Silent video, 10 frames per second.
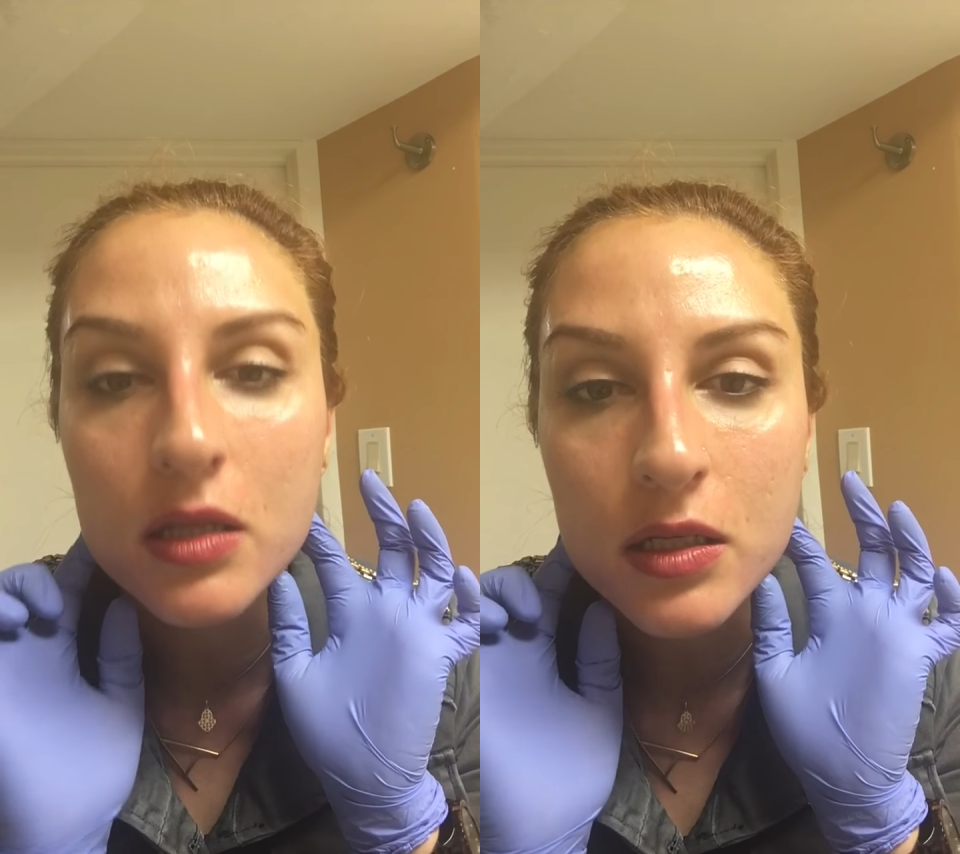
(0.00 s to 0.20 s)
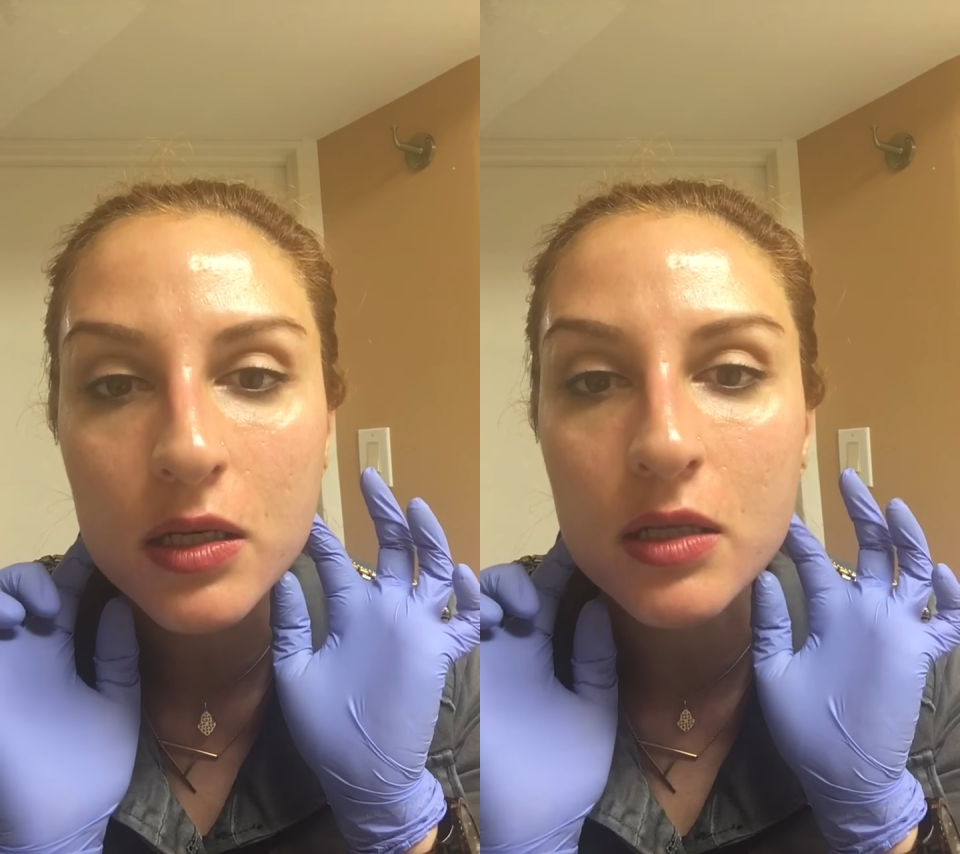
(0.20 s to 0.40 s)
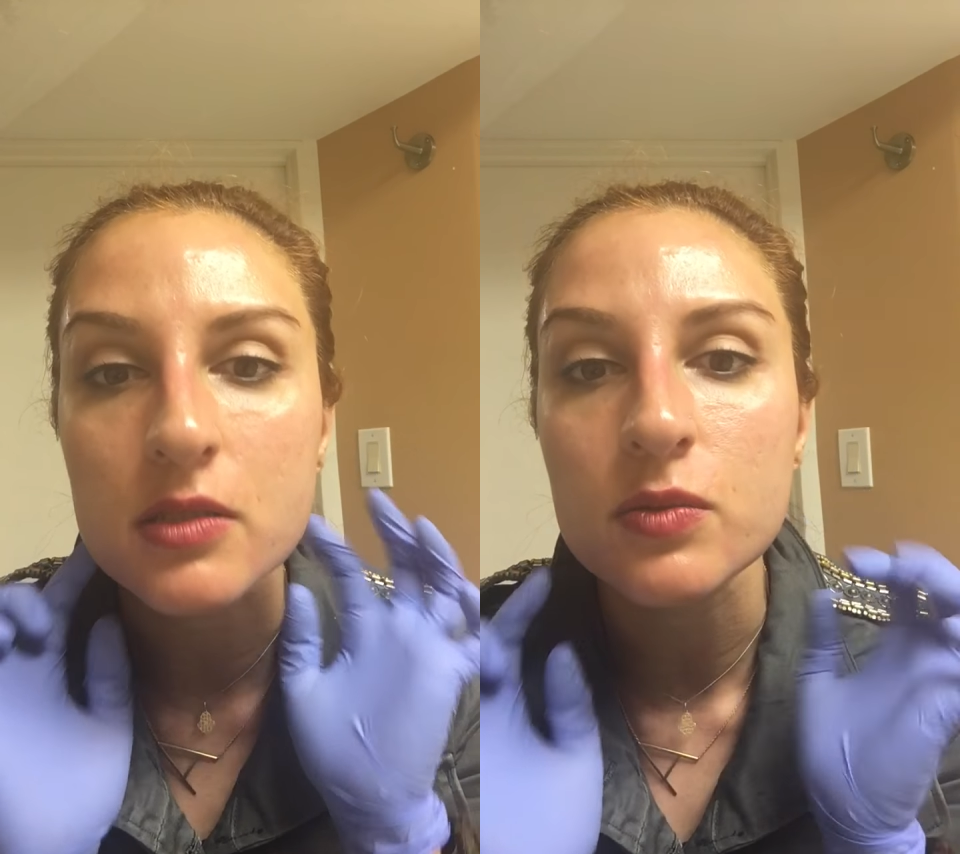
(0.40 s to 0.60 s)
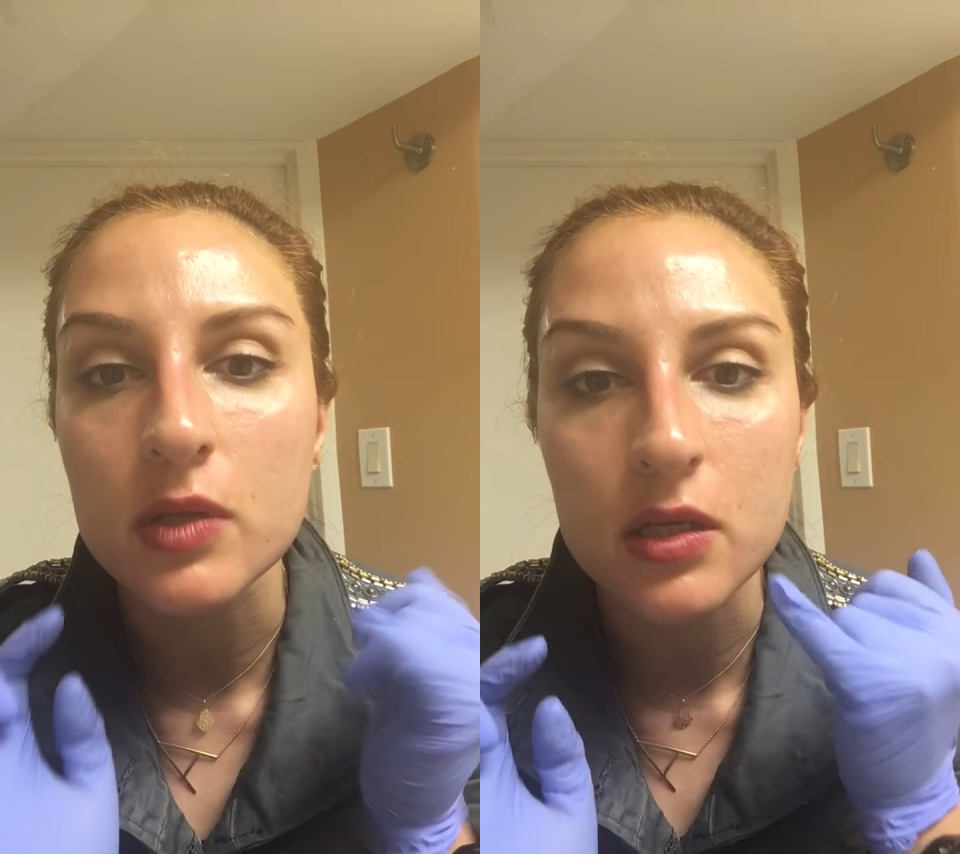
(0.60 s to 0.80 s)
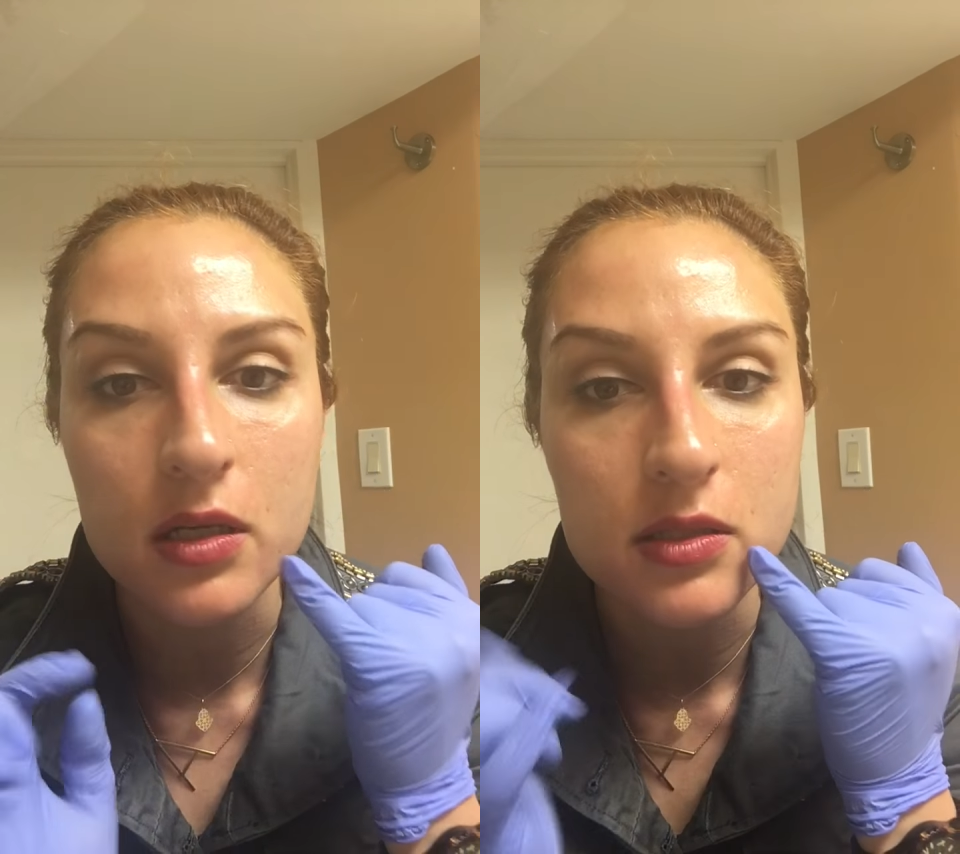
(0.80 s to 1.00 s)
next
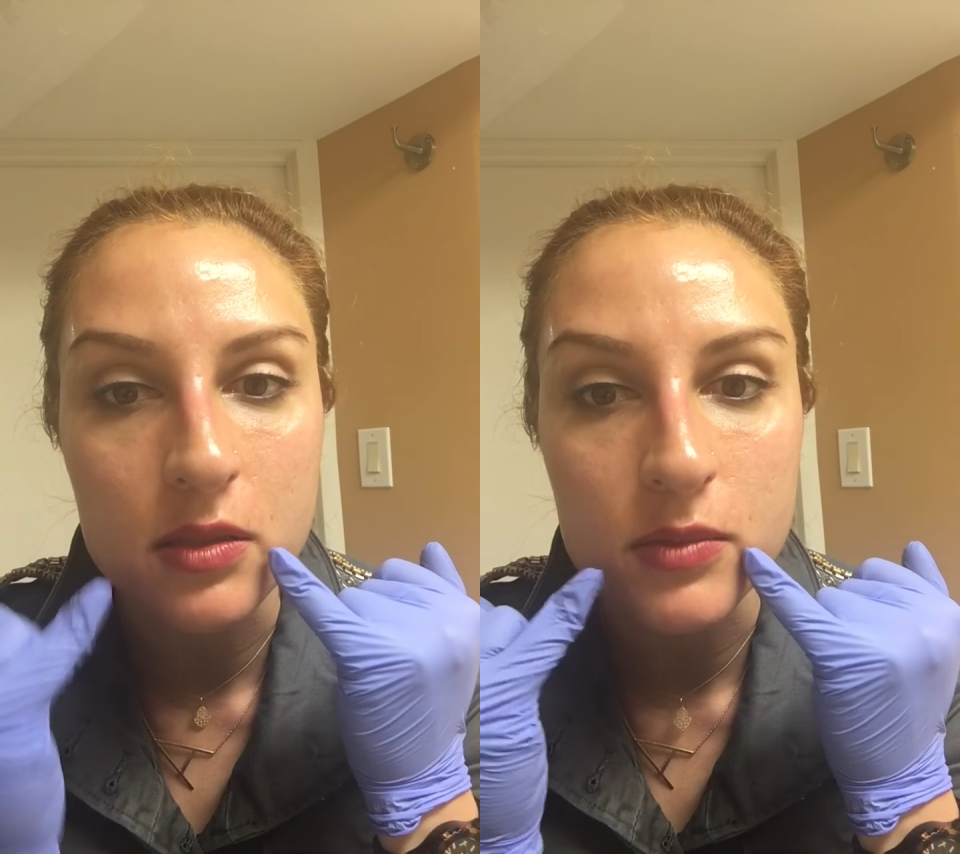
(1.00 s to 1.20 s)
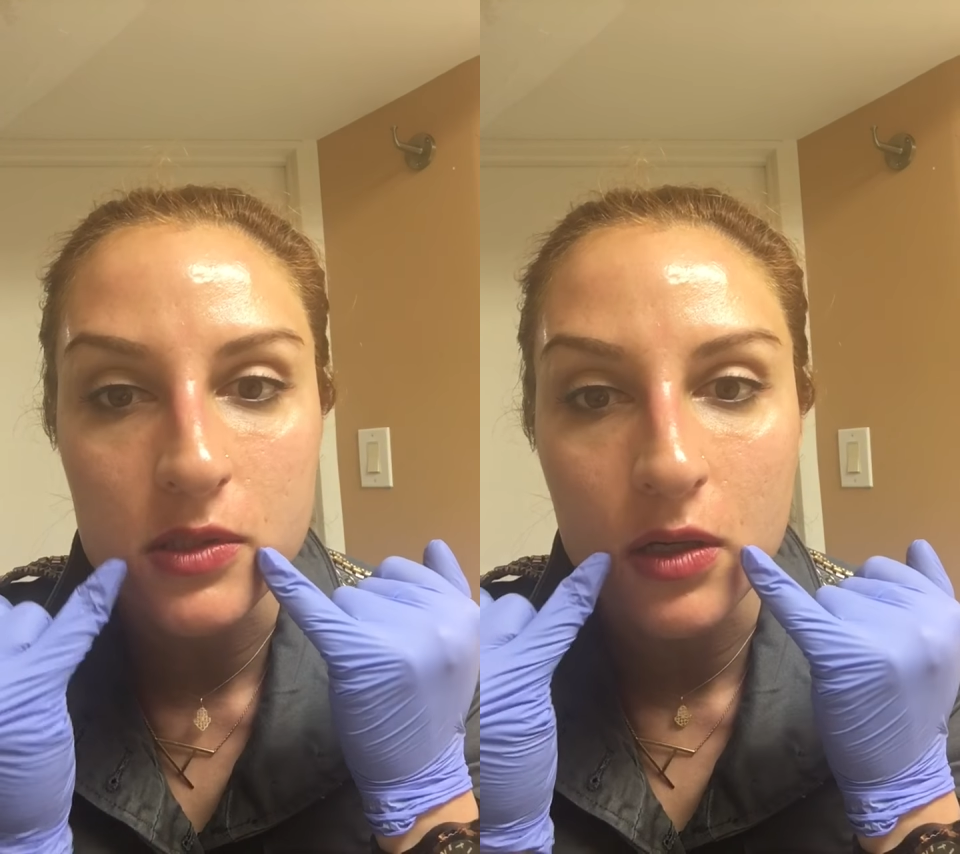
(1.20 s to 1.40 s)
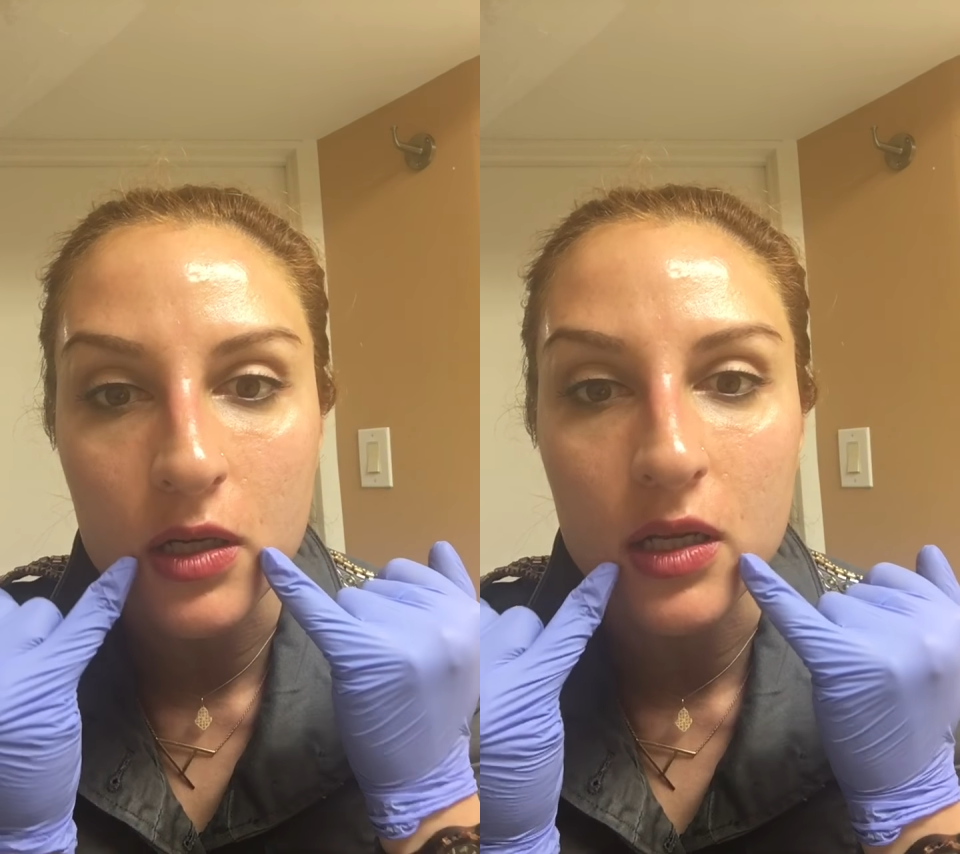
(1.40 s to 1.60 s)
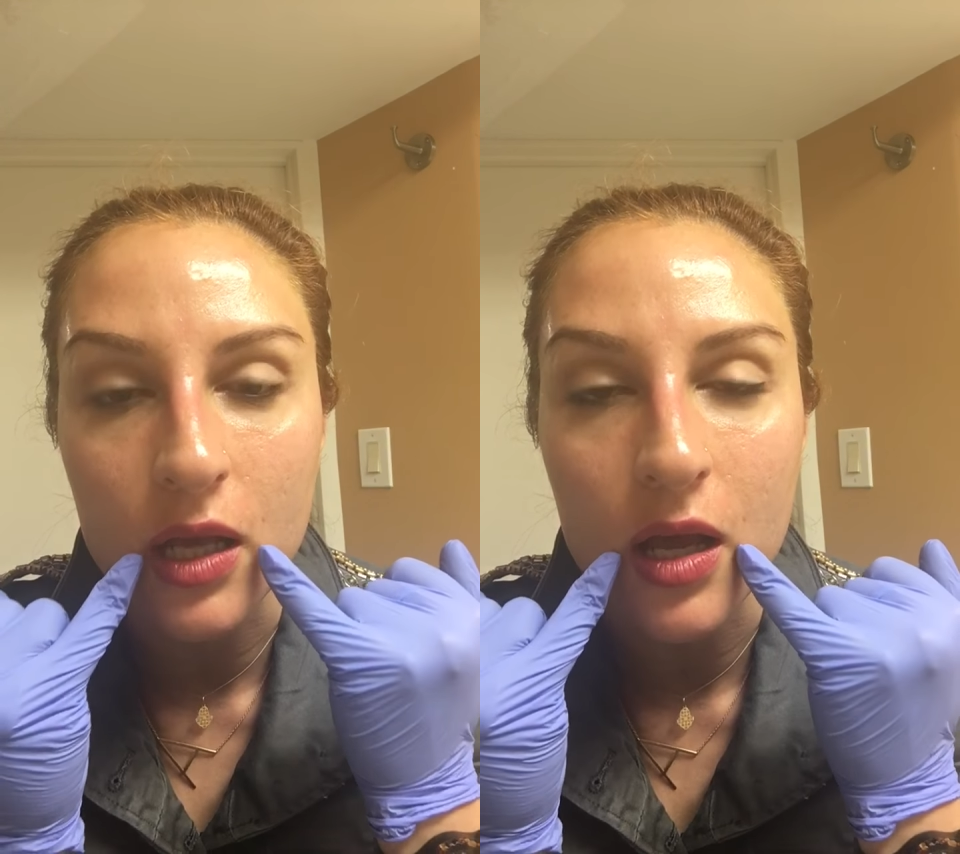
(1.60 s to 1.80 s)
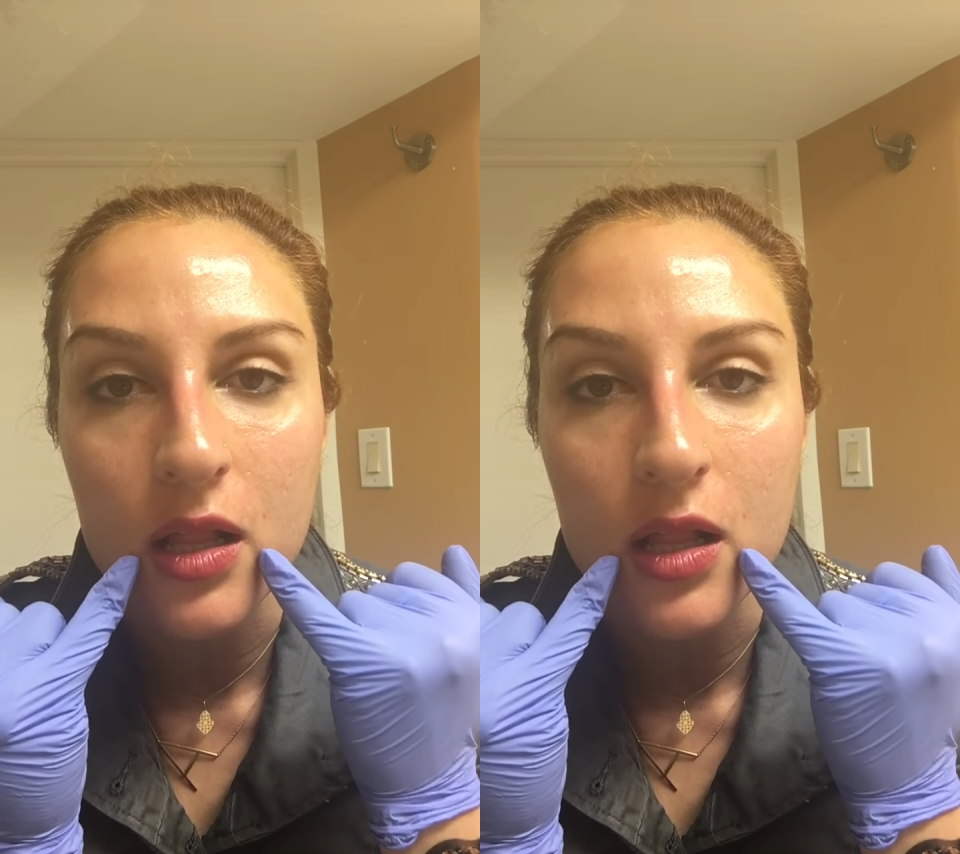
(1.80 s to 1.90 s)
week. So I'm starting to get